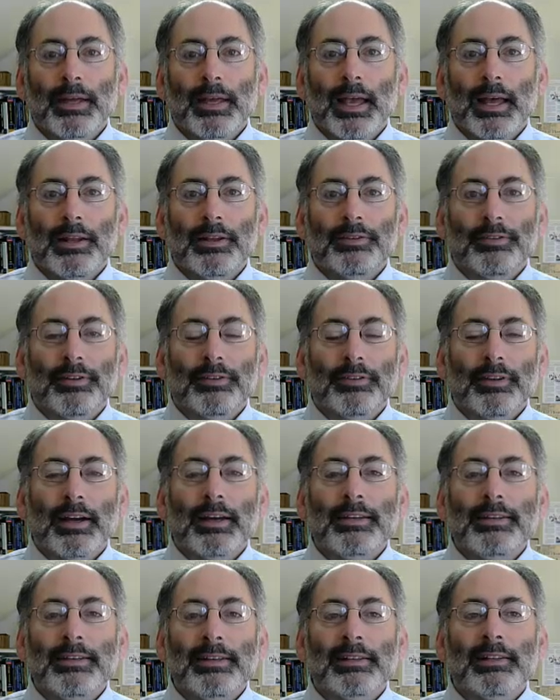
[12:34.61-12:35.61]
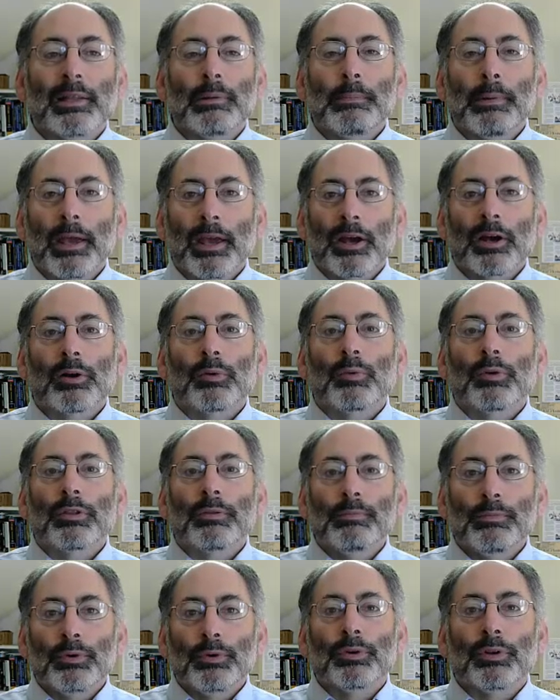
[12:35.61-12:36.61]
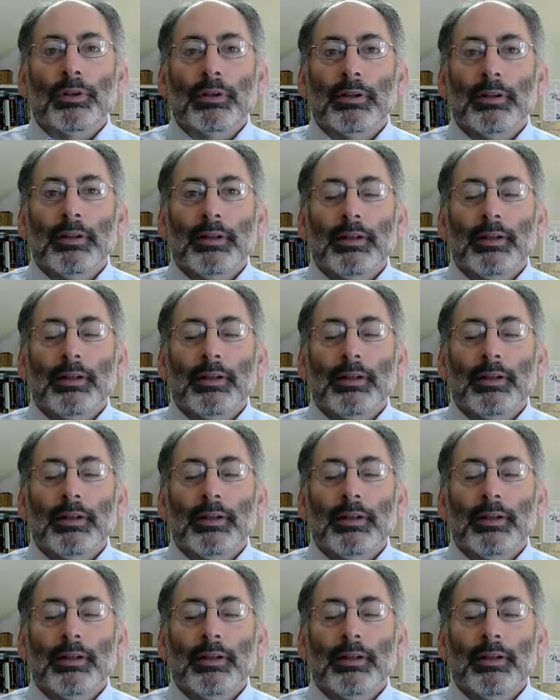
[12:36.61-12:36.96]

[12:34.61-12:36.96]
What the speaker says: and is thus ideally paired with Moodle